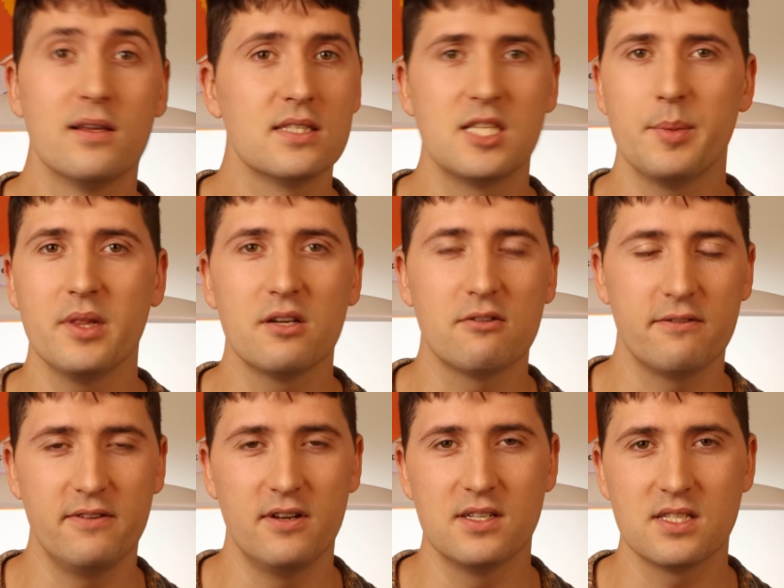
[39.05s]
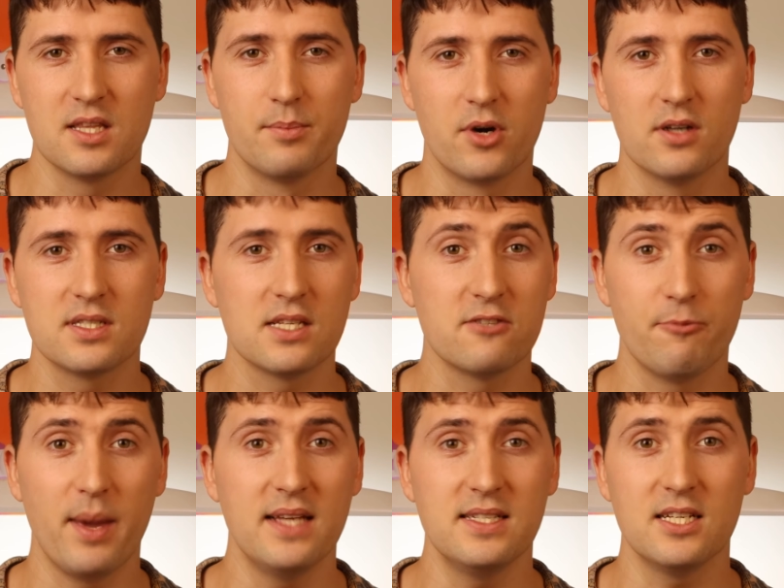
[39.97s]
Stippling refers to the process
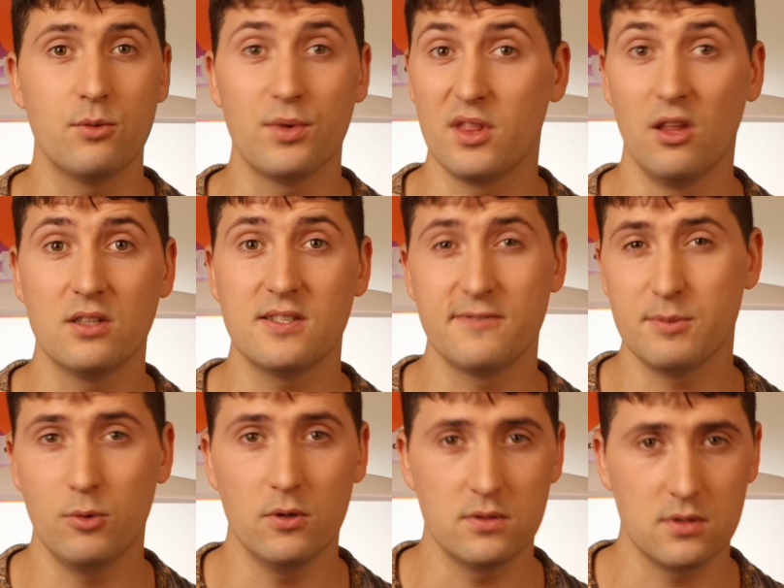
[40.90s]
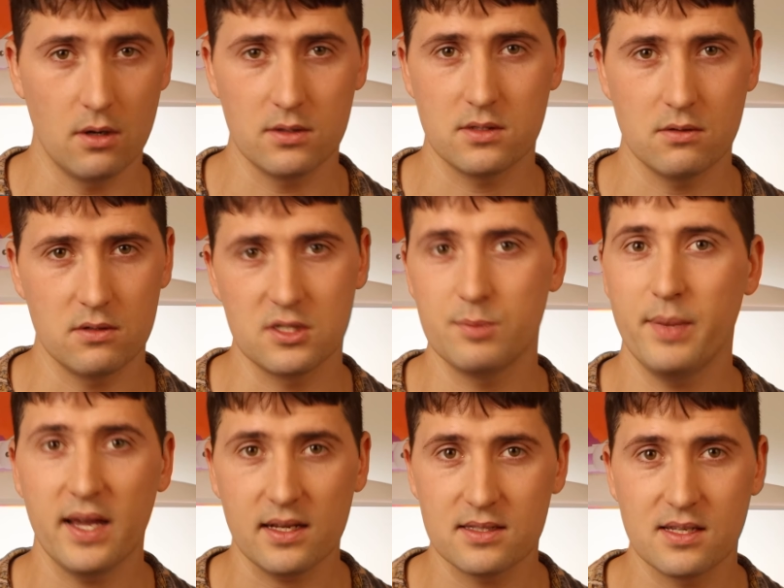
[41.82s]
of painting with lots of small dots or
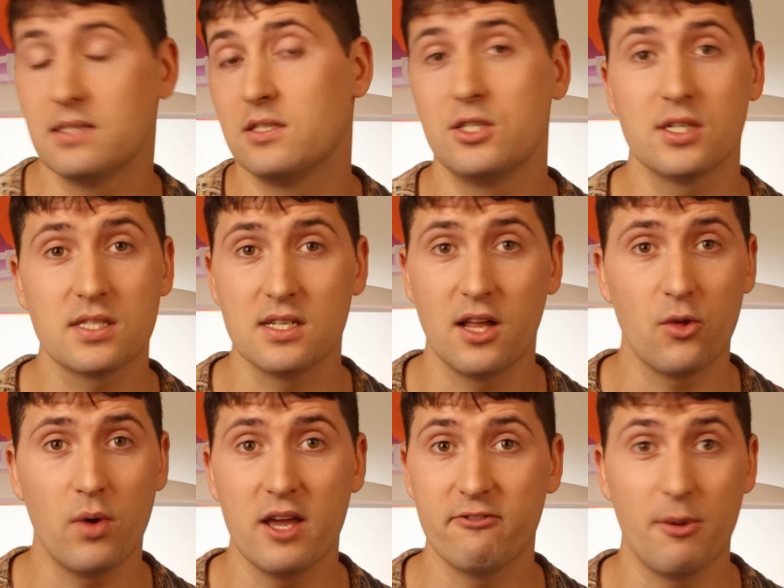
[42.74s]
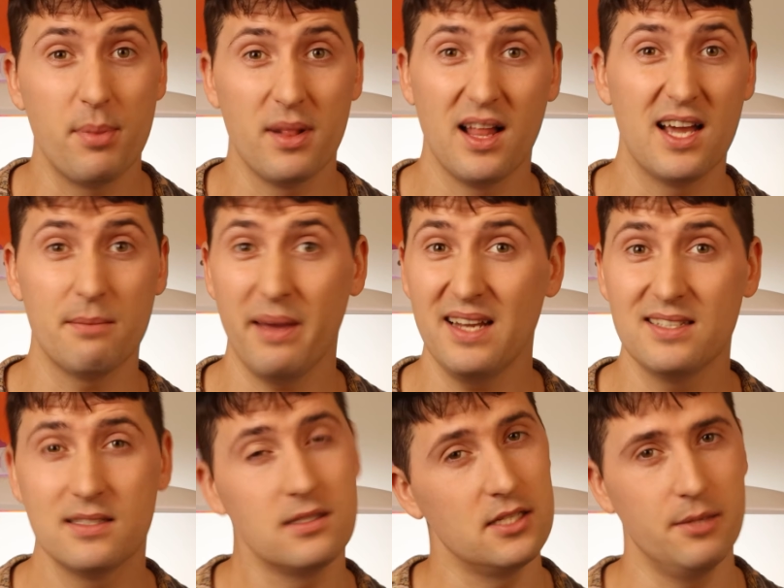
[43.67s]
specks. It's just another way of applying
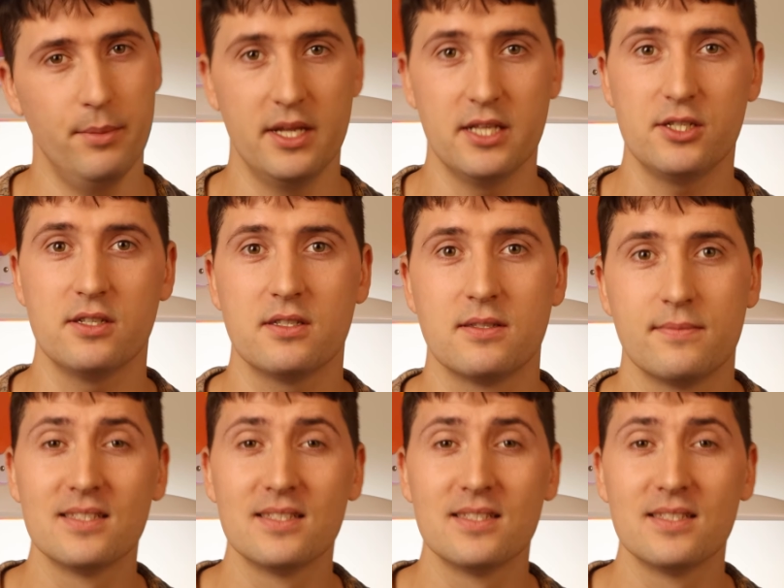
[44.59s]
paint to your miniatures.